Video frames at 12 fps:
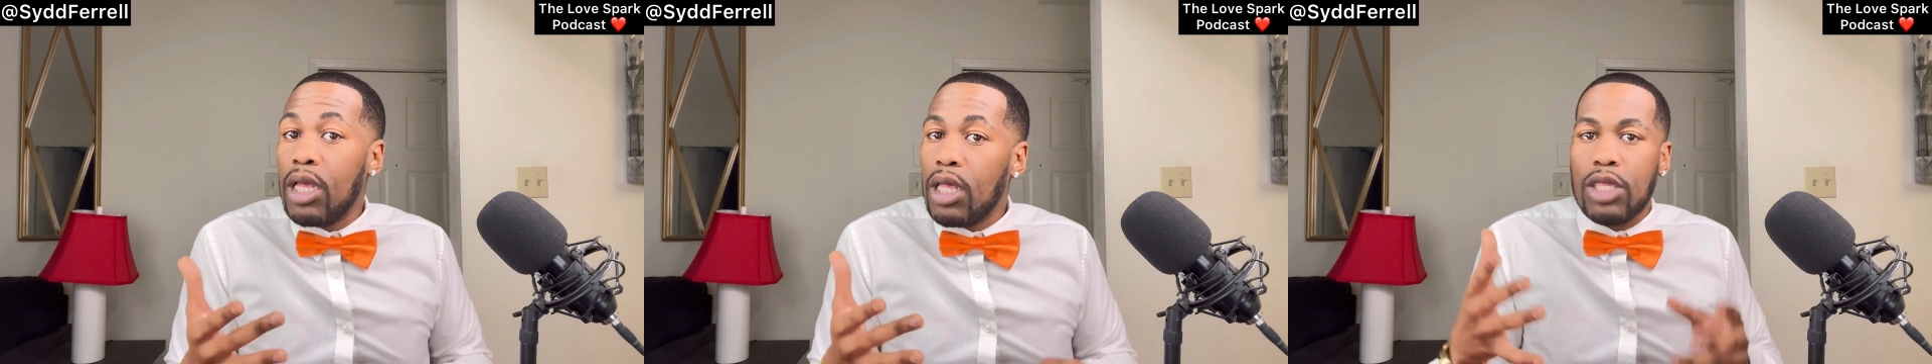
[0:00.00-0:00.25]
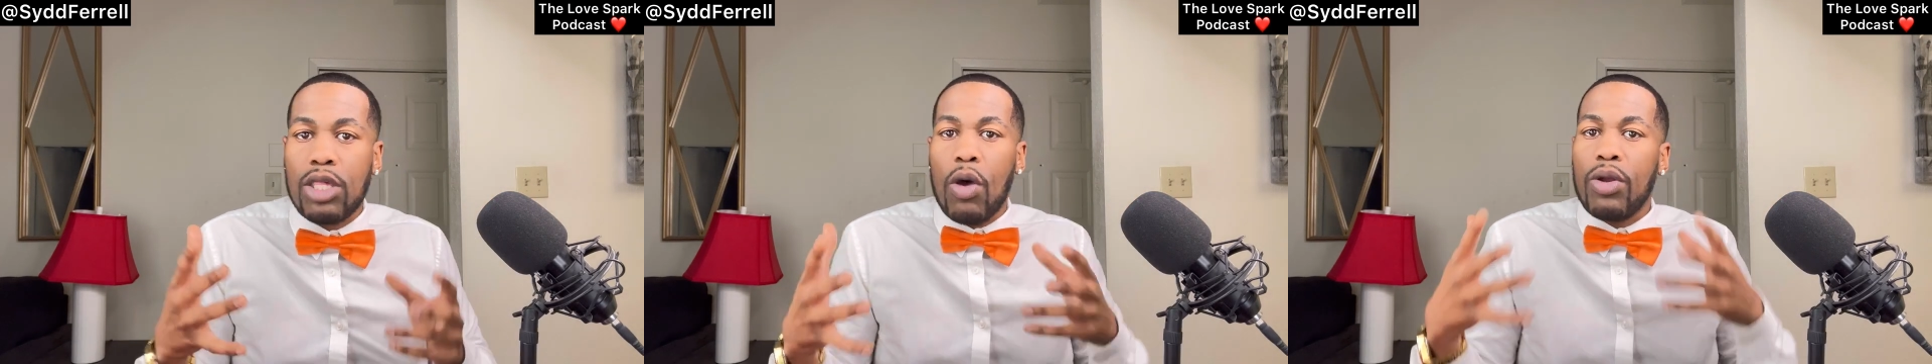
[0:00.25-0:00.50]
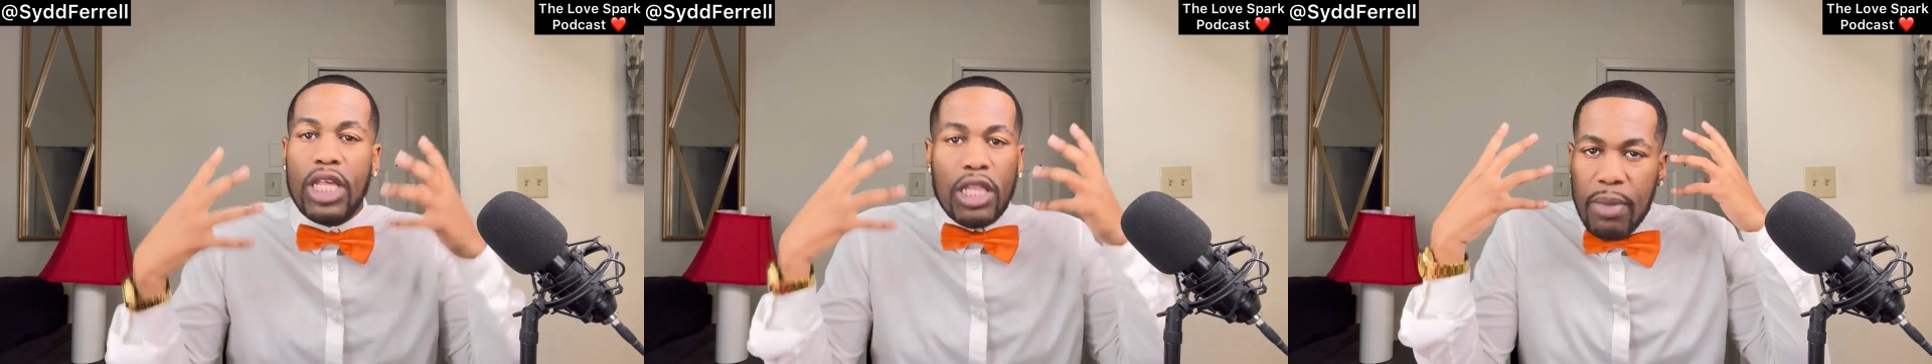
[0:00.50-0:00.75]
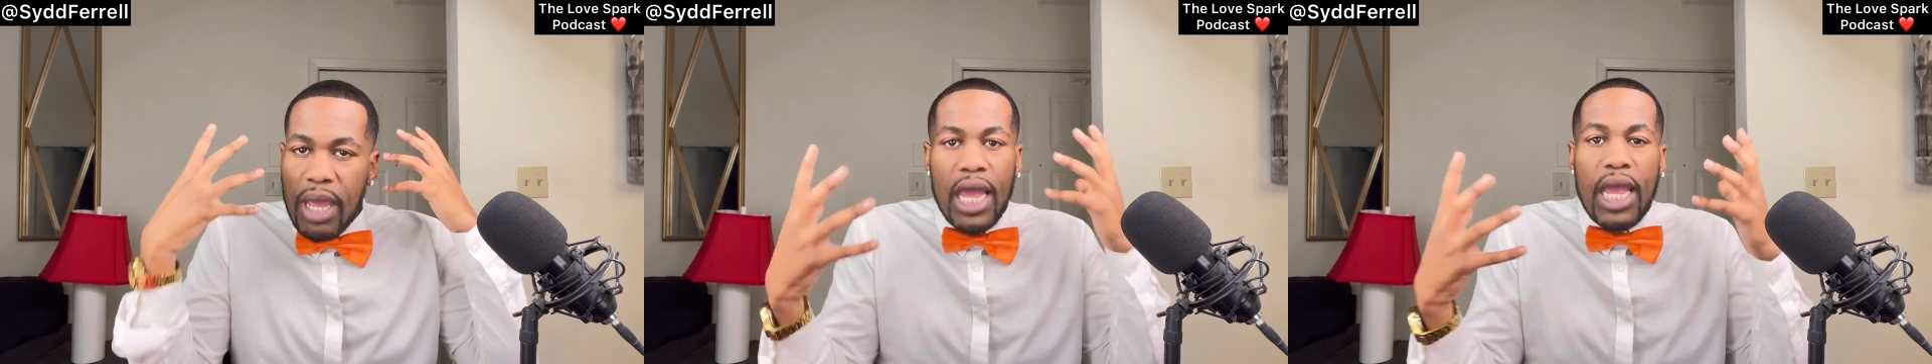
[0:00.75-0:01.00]
So this
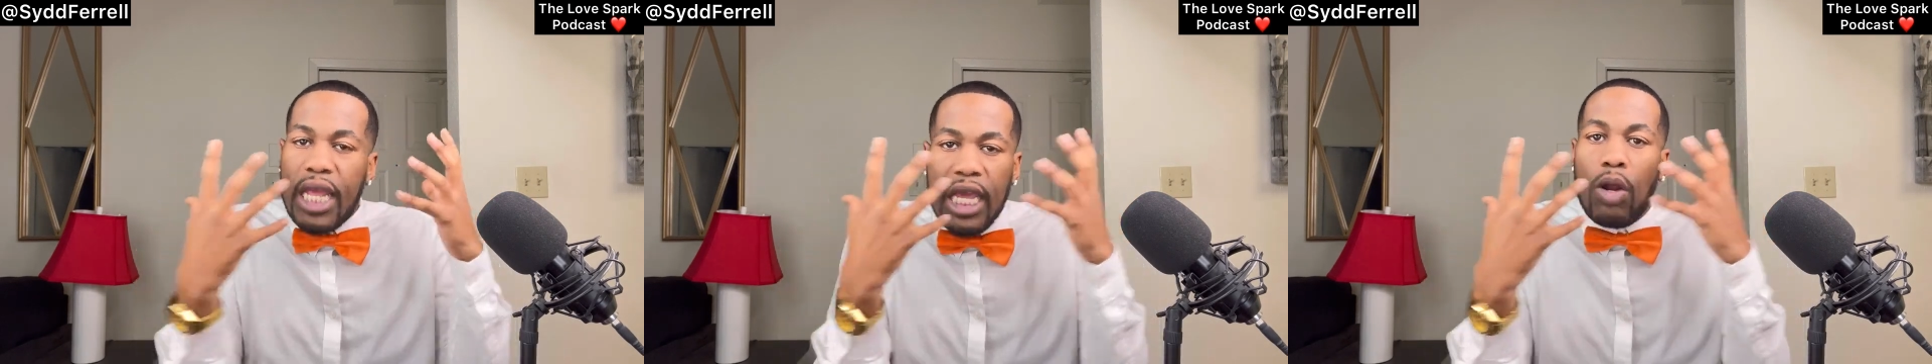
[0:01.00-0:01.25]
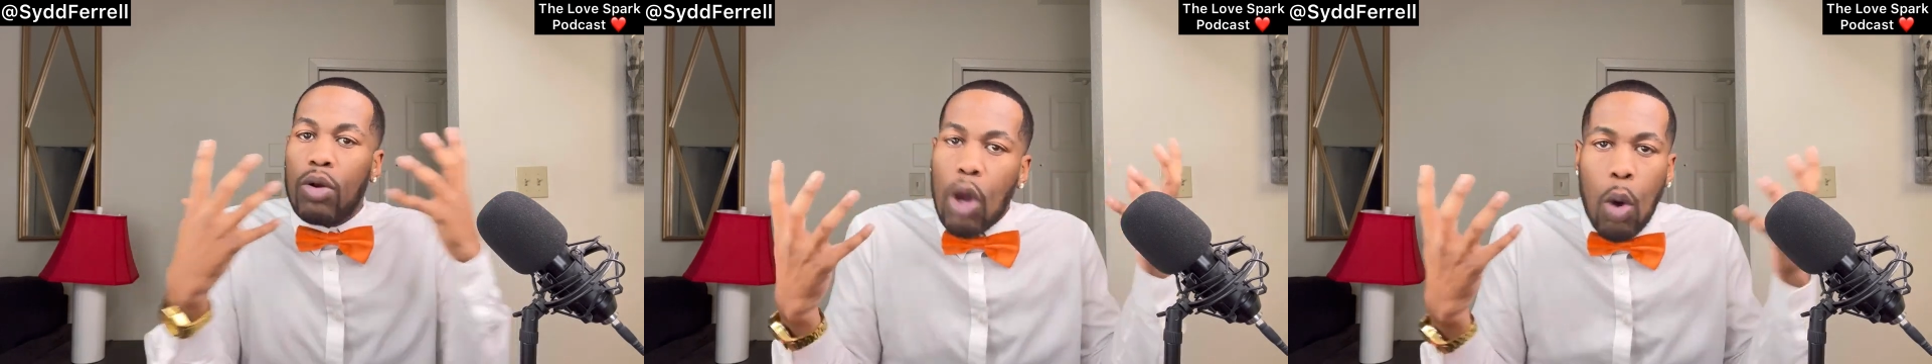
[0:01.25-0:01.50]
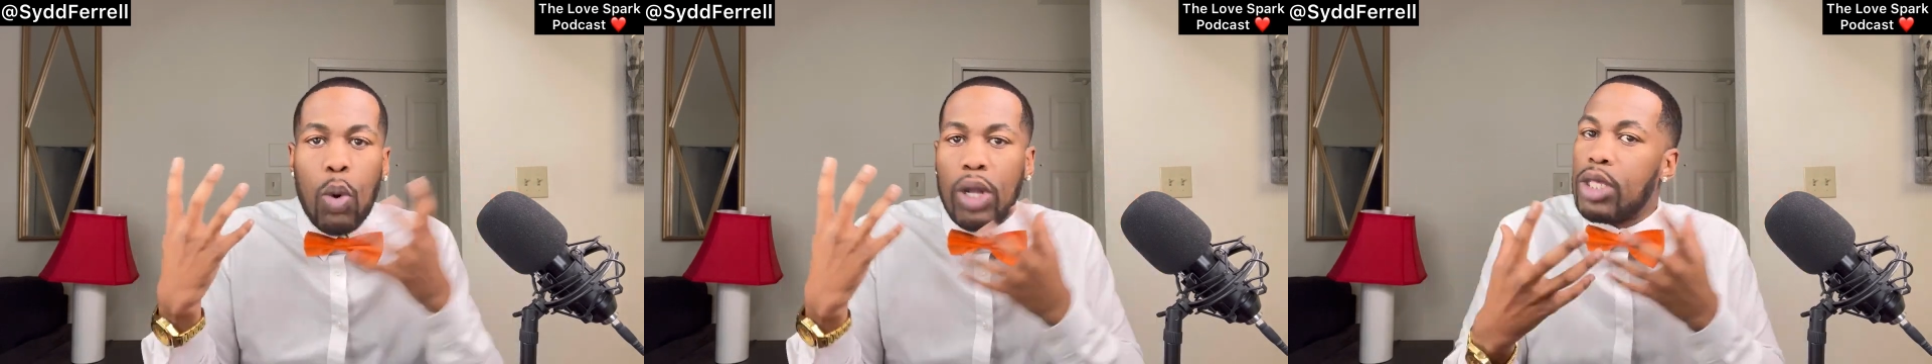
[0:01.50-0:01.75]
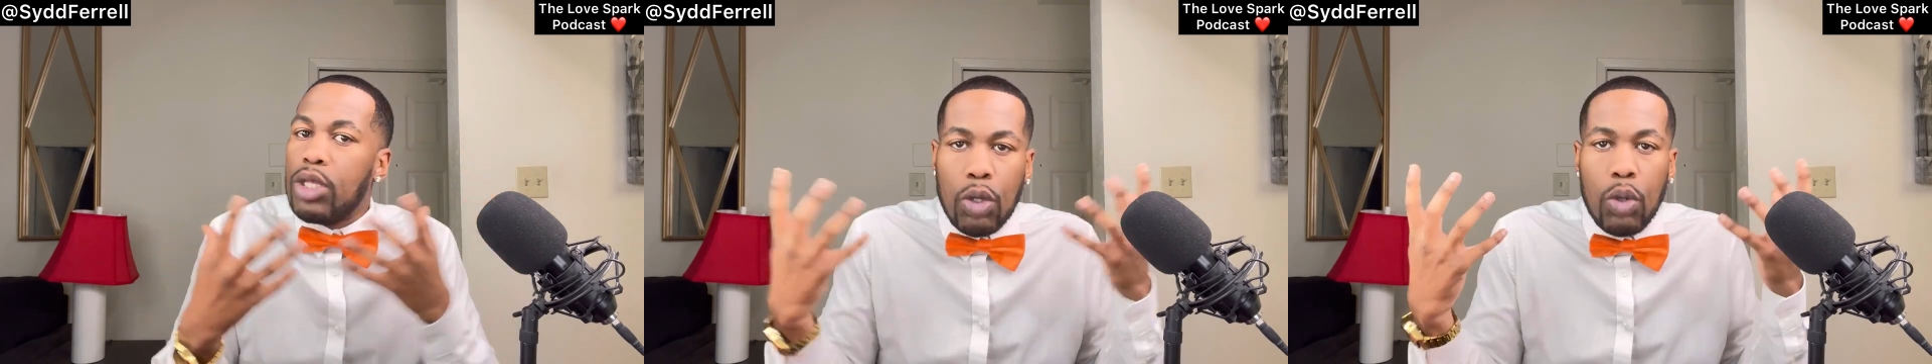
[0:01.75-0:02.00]
man he don't know what
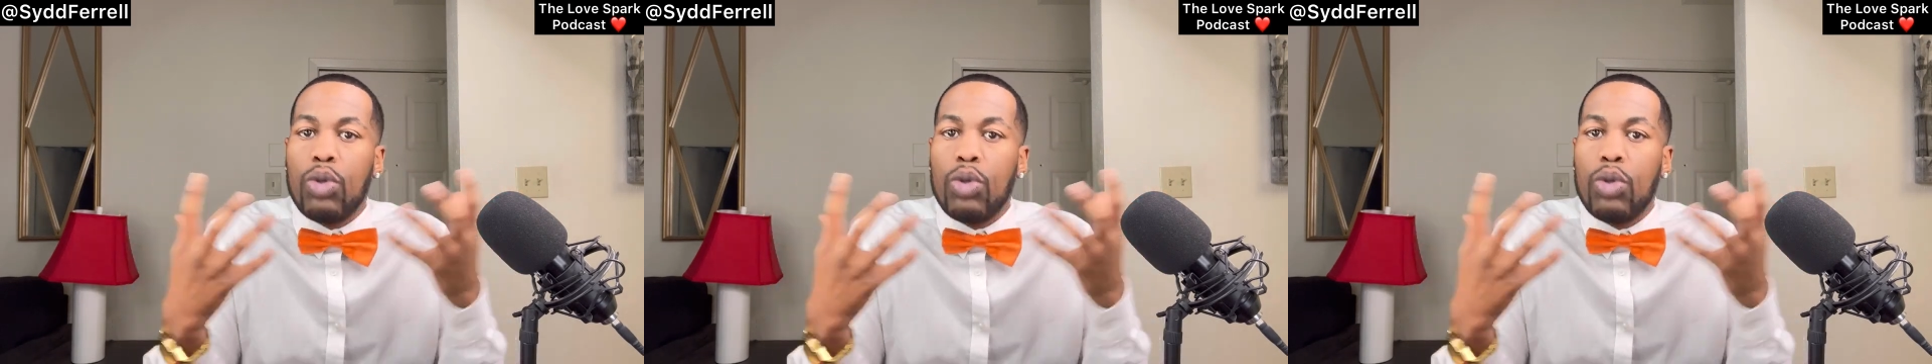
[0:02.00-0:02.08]
to do,